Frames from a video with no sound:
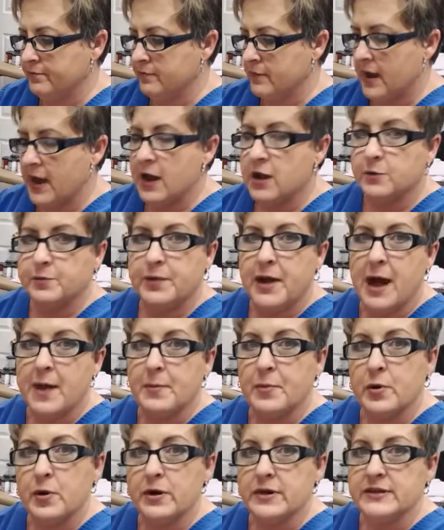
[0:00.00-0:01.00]
I'll
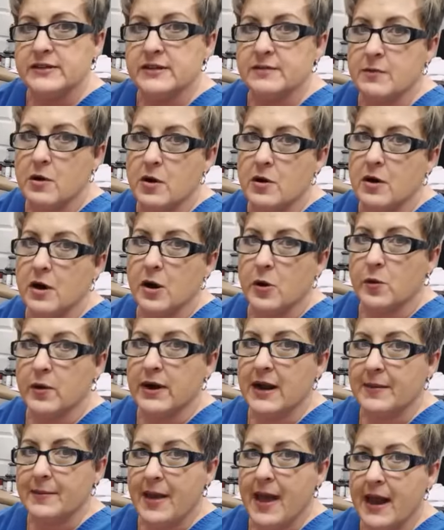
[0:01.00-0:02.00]
pop on tomorrow when
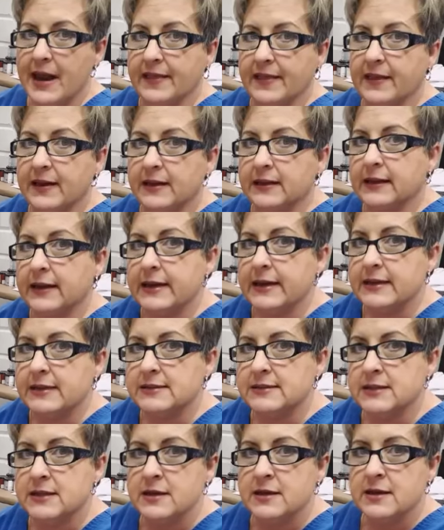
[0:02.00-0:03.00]
I'm adding the
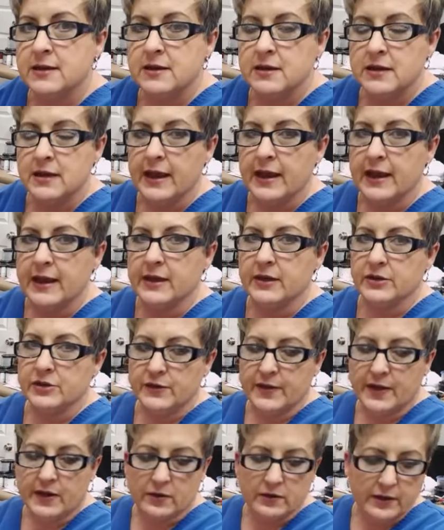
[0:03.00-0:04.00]
glaze and do
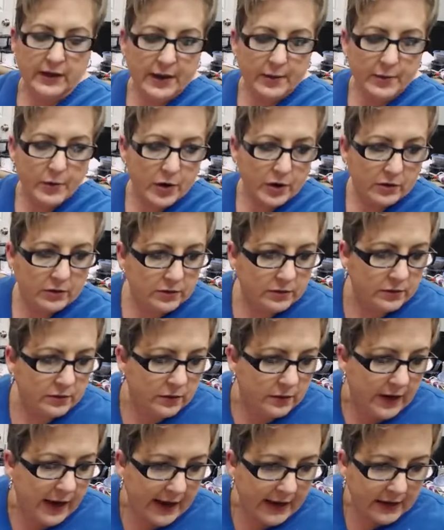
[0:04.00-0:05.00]
that on camera.
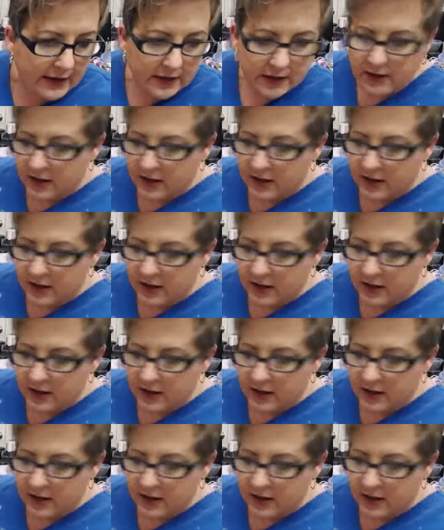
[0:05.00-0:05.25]
Okay.